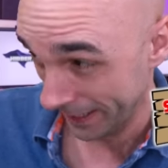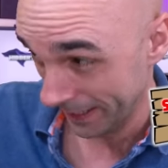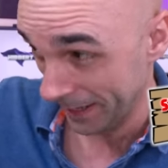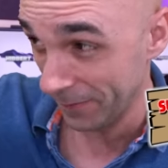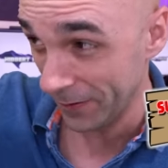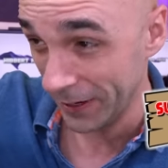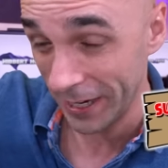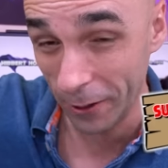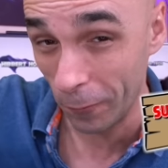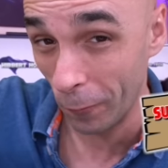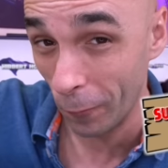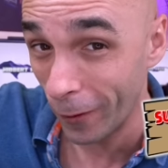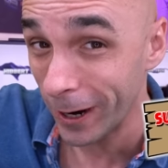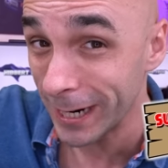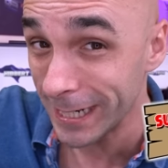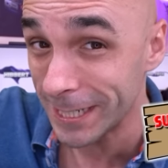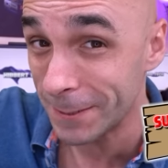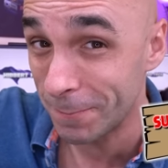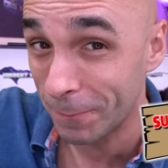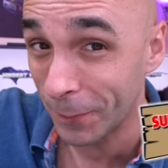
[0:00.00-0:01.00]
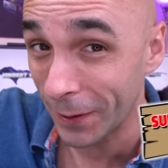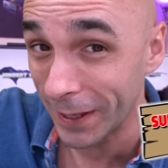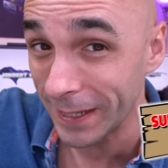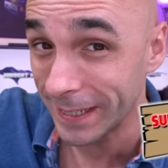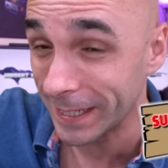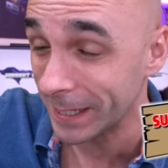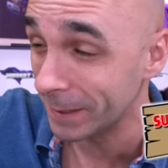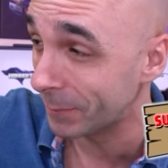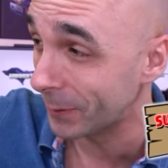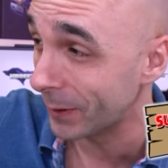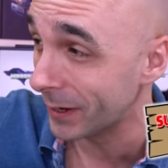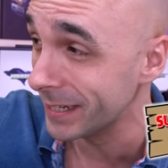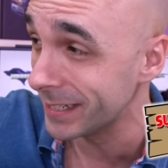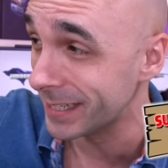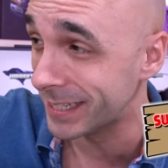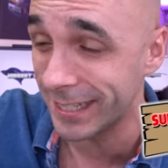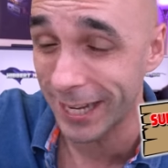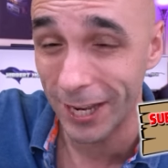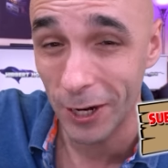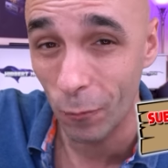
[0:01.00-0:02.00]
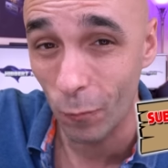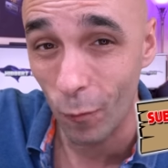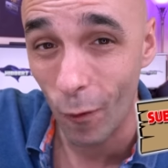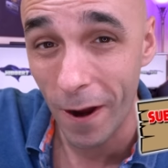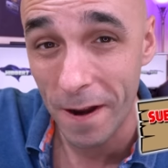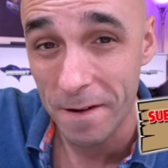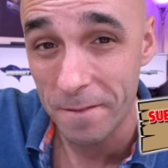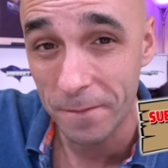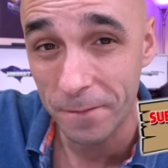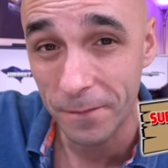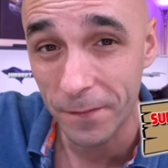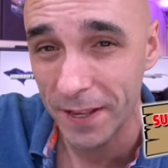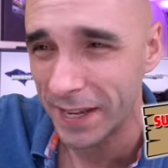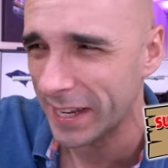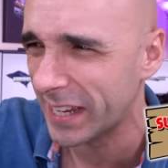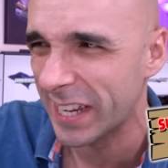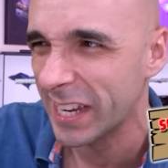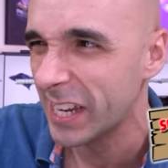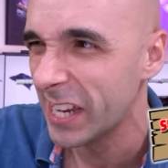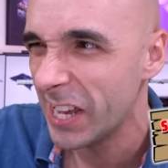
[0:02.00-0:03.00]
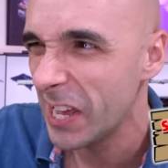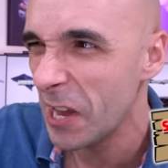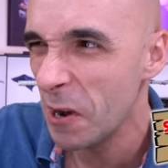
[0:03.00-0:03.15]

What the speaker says: If you get a white blanking plates and a white Flic,